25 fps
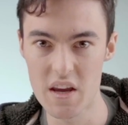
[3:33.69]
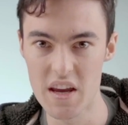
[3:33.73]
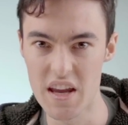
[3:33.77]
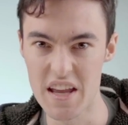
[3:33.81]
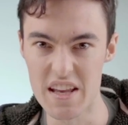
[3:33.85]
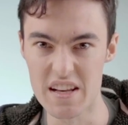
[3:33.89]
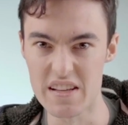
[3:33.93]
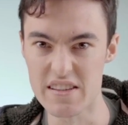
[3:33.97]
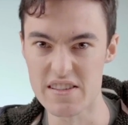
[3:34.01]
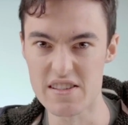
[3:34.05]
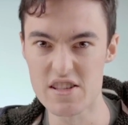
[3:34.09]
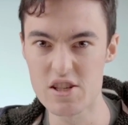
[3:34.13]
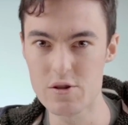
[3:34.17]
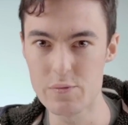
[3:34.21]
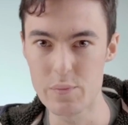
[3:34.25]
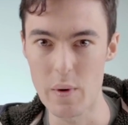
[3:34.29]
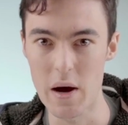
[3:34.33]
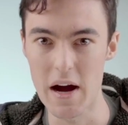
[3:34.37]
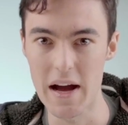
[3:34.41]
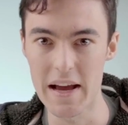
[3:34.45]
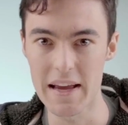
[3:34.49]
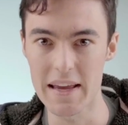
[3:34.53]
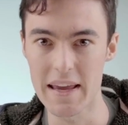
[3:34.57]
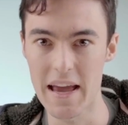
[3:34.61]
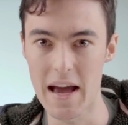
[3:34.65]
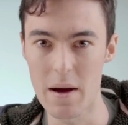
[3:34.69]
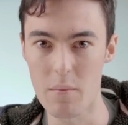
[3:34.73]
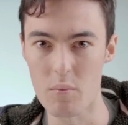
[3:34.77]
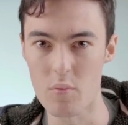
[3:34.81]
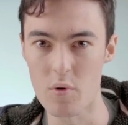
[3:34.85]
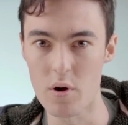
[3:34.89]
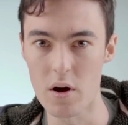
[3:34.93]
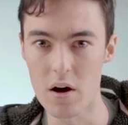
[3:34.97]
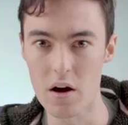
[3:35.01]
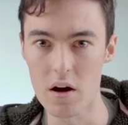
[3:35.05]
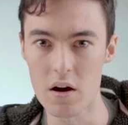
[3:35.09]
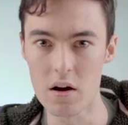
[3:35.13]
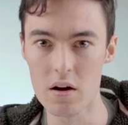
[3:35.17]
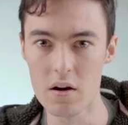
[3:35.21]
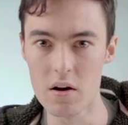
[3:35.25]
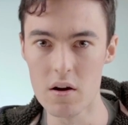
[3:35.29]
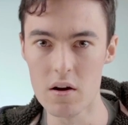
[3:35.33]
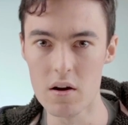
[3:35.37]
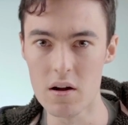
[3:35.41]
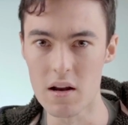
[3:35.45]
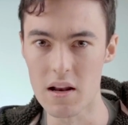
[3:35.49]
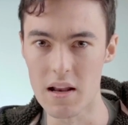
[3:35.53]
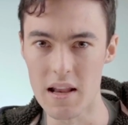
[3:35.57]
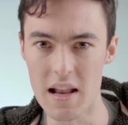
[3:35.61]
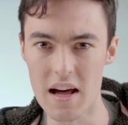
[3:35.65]
hidden spy camera,
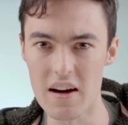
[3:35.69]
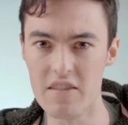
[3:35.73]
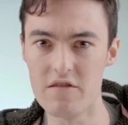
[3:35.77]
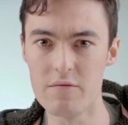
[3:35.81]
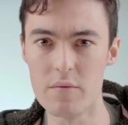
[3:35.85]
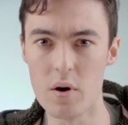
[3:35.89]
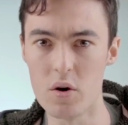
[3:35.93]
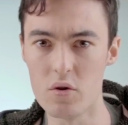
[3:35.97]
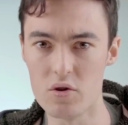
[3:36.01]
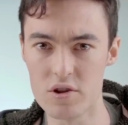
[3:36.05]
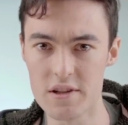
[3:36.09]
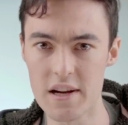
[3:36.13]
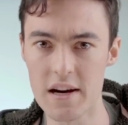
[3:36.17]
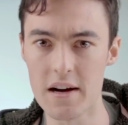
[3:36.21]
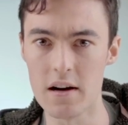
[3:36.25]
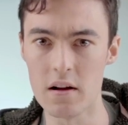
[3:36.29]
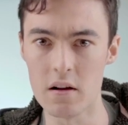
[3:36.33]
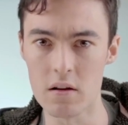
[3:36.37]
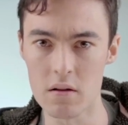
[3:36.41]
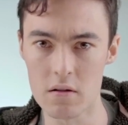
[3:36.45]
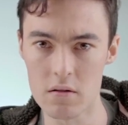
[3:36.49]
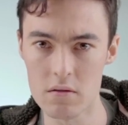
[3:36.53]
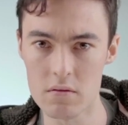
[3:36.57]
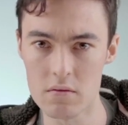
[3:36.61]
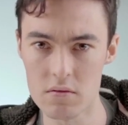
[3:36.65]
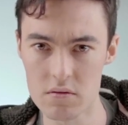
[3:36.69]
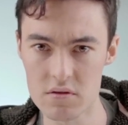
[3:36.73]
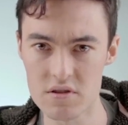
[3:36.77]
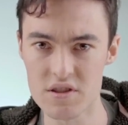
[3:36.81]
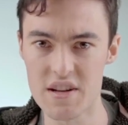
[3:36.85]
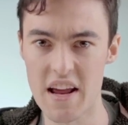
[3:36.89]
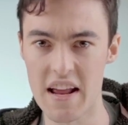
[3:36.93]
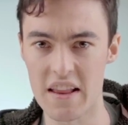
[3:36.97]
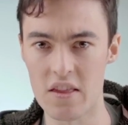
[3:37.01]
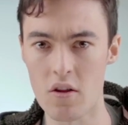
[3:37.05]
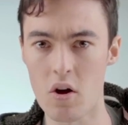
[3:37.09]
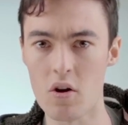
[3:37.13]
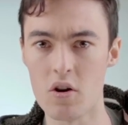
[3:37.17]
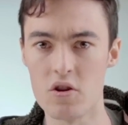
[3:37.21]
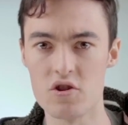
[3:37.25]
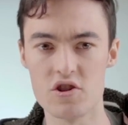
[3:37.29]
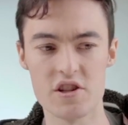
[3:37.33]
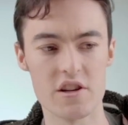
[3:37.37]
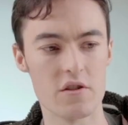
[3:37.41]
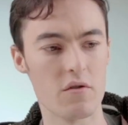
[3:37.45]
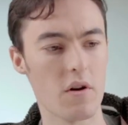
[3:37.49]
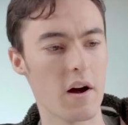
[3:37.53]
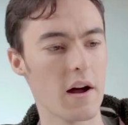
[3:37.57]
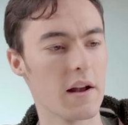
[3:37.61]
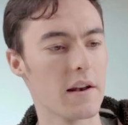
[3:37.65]
love motel
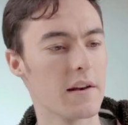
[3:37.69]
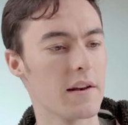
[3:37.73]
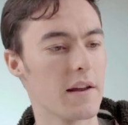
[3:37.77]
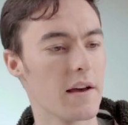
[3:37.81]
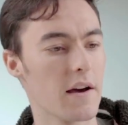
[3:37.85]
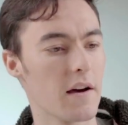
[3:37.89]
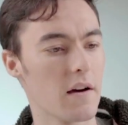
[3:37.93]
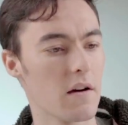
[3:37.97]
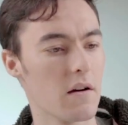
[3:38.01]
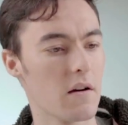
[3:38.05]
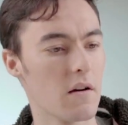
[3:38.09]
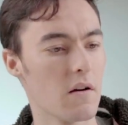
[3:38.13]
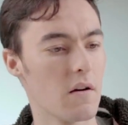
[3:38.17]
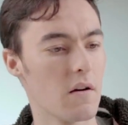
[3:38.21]
technology right here.